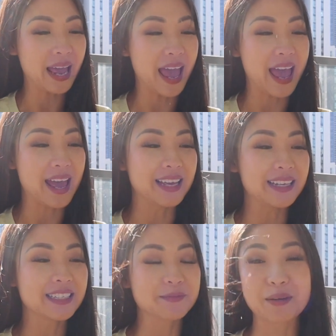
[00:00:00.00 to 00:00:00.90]

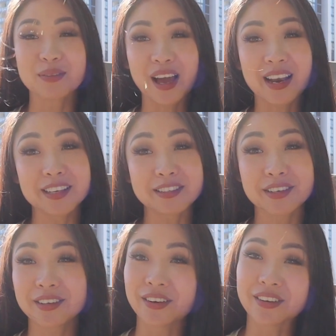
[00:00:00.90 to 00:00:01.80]
and my plant is
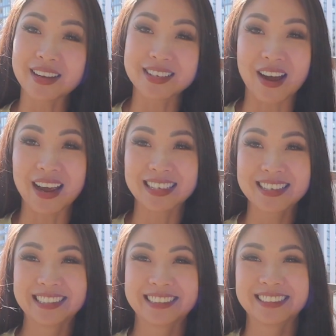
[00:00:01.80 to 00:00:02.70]
no longer dying.